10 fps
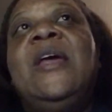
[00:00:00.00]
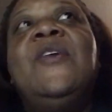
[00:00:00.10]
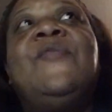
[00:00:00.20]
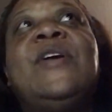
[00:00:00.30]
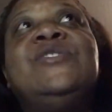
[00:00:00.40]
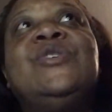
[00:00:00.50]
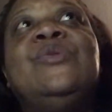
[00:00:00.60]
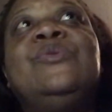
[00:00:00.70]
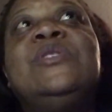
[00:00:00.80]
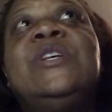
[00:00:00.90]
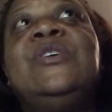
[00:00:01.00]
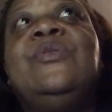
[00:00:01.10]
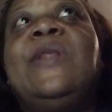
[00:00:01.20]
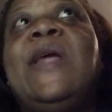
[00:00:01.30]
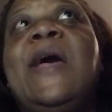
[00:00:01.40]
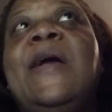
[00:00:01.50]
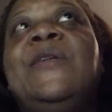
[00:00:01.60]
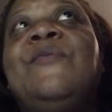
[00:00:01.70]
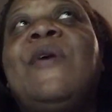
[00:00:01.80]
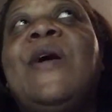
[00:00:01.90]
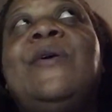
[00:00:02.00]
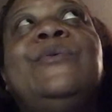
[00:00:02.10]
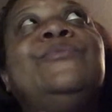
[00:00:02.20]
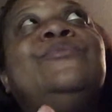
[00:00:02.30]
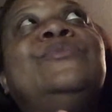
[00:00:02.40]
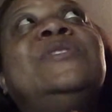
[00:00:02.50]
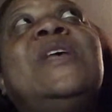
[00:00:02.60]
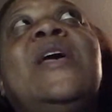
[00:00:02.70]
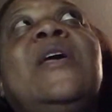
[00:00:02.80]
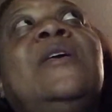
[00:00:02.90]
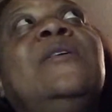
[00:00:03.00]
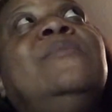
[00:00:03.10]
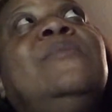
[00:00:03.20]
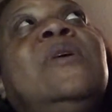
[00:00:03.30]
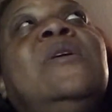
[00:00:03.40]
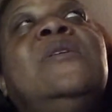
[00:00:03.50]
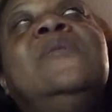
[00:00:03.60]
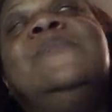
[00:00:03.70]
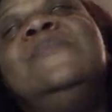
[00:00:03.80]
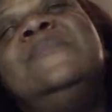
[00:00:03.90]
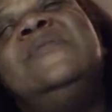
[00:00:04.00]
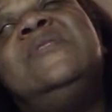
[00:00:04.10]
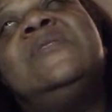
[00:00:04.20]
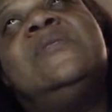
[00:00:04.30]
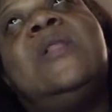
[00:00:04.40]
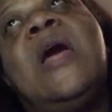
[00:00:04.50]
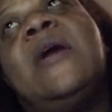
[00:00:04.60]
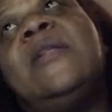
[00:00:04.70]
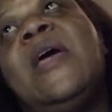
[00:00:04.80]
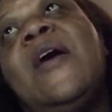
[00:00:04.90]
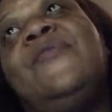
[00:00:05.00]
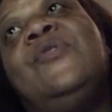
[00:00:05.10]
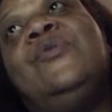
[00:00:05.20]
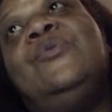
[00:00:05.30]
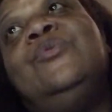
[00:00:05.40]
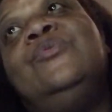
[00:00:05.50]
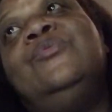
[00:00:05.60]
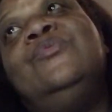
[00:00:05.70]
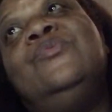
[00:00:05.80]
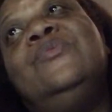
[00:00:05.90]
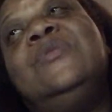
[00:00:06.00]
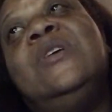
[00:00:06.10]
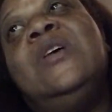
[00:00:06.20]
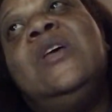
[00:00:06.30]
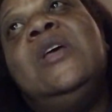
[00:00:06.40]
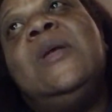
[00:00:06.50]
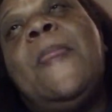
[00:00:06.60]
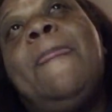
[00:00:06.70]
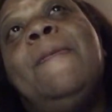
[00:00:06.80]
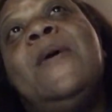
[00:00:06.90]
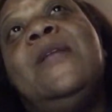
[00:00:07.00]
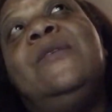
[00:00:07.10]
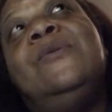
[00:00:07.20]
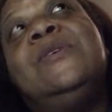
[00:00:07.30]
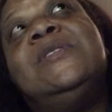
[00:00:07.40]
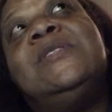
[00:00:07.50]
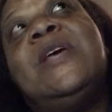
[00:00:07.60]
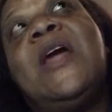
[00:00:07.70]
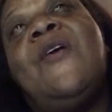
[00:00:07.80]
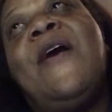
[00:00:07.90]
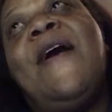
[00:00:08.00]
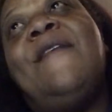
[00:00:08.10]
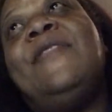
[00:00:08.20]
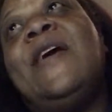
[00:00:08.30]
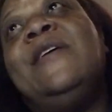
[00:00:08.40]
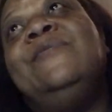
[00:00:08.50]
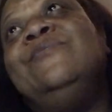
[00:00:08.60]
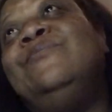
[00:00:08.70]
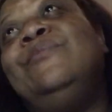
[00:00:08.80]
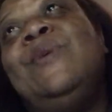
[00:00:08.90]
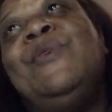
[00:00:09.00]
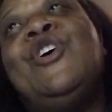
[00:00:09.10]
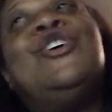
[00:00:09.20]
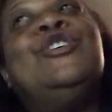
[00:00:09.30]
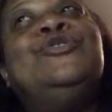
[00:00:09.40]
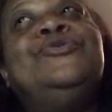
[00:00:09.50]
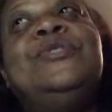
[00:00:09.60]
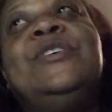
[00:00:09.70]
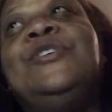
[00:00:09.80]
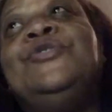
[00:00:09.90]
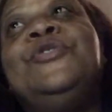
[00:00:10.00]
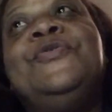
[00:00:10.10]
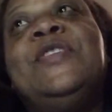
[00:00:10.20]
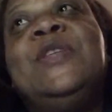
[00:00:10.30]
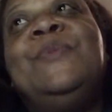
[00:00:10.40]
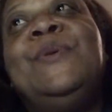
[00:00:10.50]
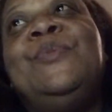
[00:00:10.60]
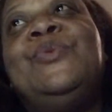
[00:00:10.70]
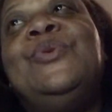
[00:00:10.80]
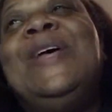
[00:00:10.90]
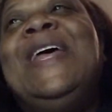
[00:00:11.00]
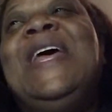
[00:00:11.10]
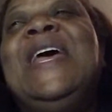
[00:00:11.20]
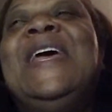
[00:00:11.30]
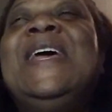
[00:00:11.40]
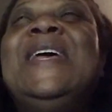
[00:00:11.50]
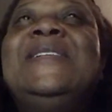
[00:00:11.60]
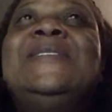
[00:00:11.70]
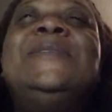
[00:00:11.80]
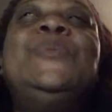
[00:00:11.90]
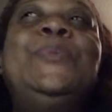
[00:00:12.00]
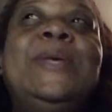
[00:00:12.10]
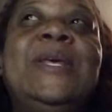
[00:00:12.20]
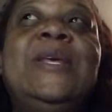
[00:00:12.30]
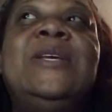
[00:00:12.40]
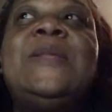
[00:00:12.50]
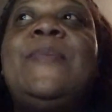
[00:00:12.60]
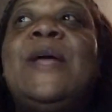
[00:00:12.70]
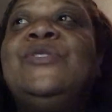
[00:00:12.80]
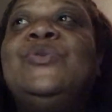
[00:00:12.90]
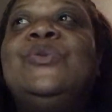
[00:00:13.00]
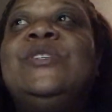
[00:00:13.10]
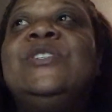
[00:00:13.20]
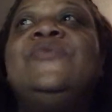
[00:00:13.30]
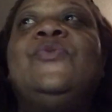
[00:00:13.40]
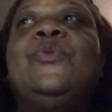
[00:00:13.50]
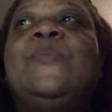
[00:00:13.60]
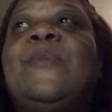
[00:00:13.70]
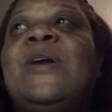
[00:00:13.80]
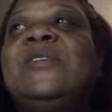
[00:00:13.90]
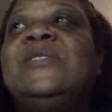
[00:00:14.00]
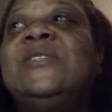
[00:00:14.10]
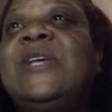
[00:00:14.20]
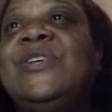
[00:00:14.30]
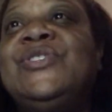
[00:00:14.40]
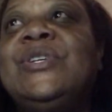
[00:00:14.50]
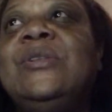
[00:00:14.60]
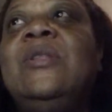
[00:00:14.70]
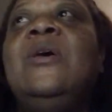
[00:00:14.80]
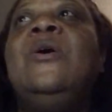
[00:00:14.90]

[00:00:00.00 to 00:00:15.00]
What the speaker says: If I chose to get online around, say, 6 o'clock in the afternoon, I noticed that I'll have like maybe 100, 150 people. And to me, because I'm not doing this for monetization,